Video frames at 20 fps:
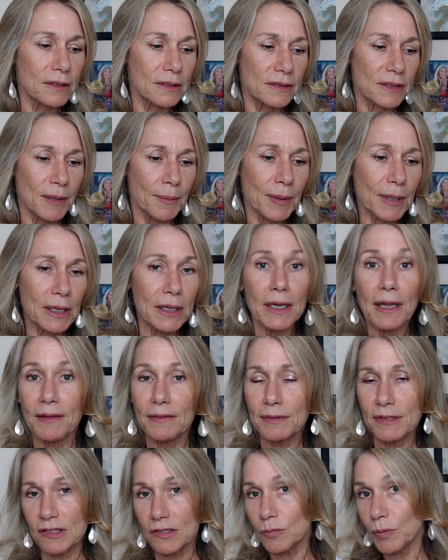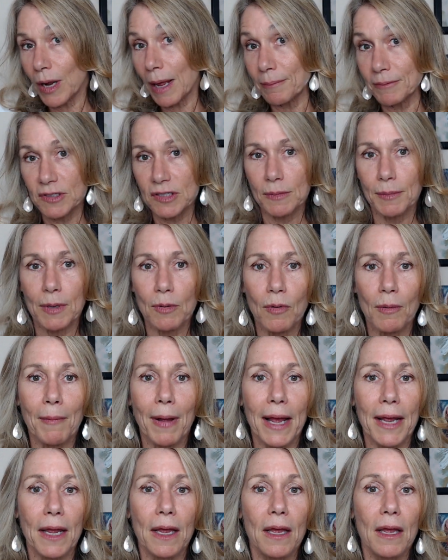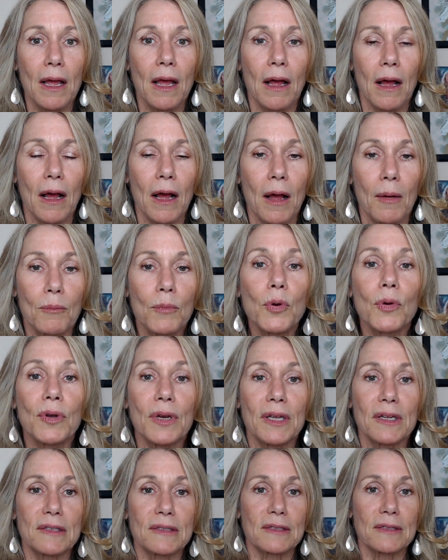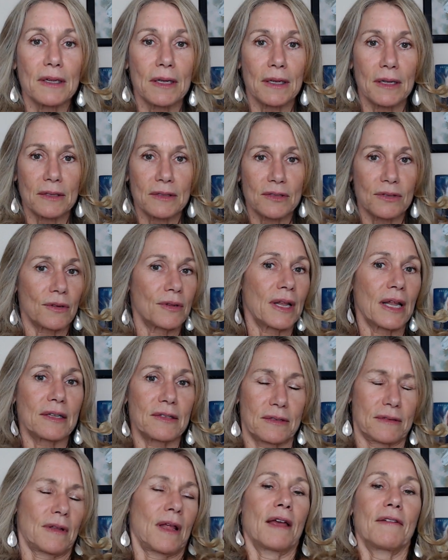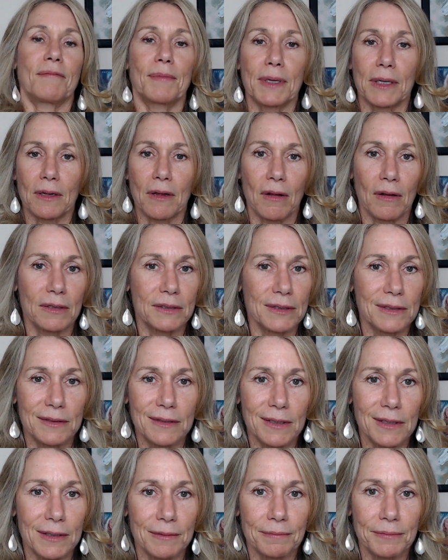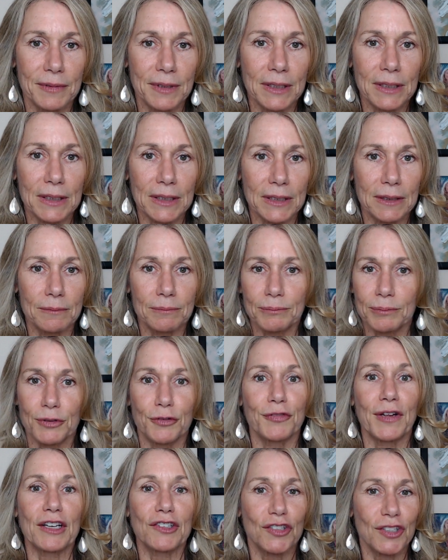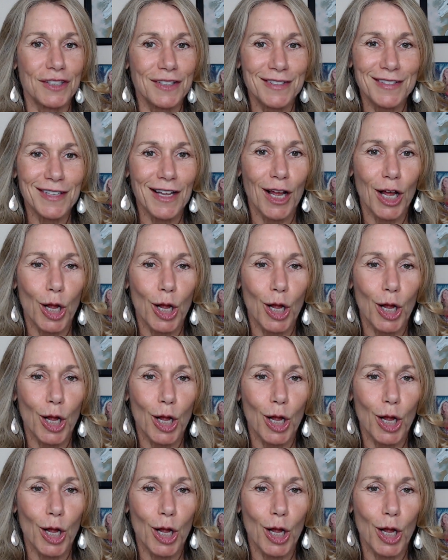Typically, and this is what happens to be where my moon is, and so I've been called into the healing professions,